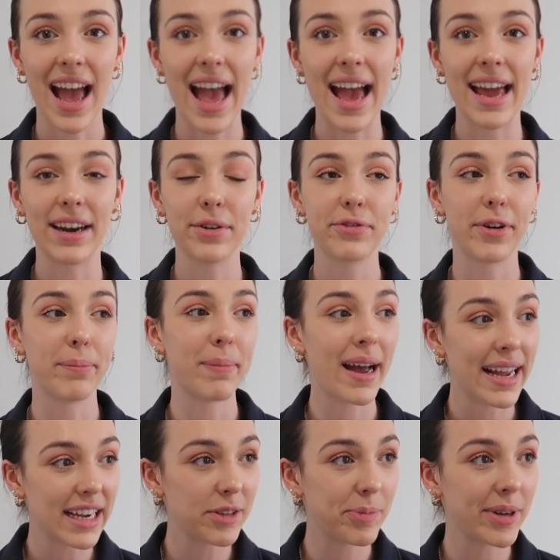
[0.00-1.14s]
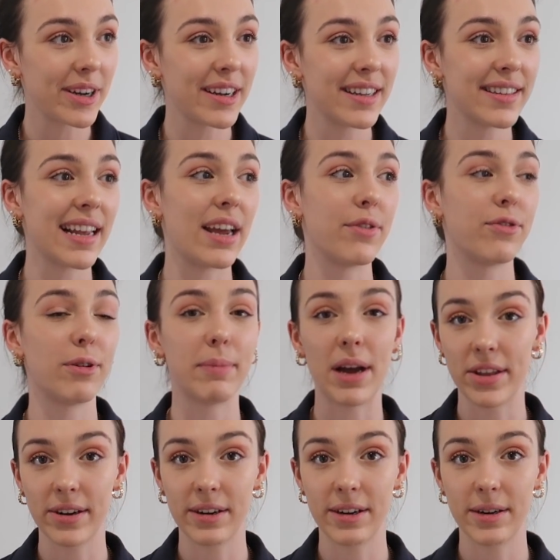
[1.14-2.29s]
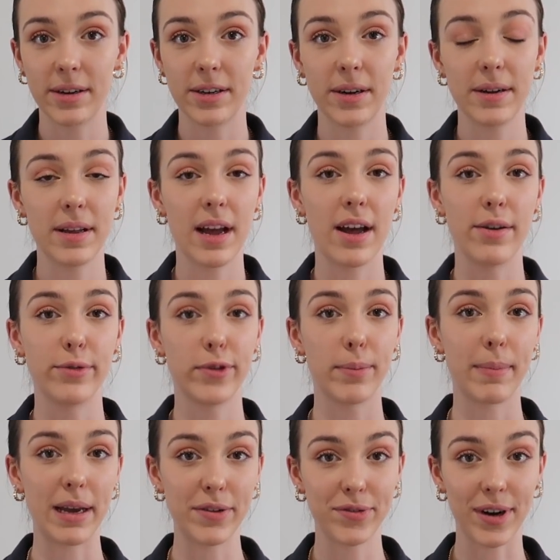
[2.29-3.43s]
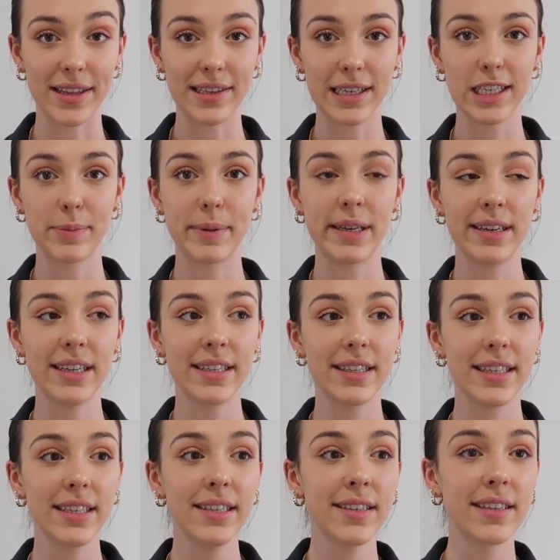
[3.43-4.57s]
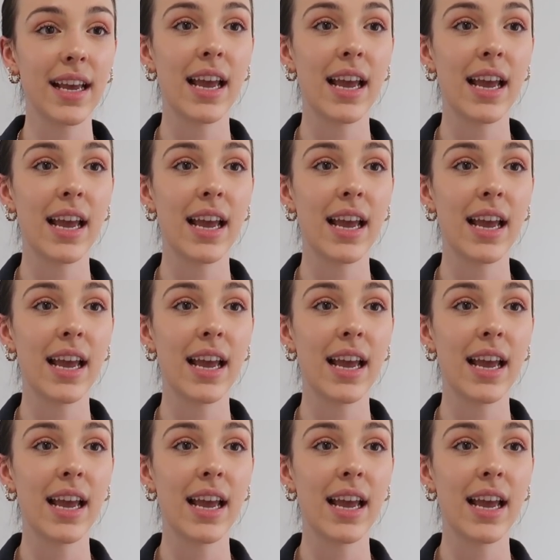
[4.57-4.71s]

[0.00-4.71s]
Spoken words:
And from my experience and from other of my friends' experiences,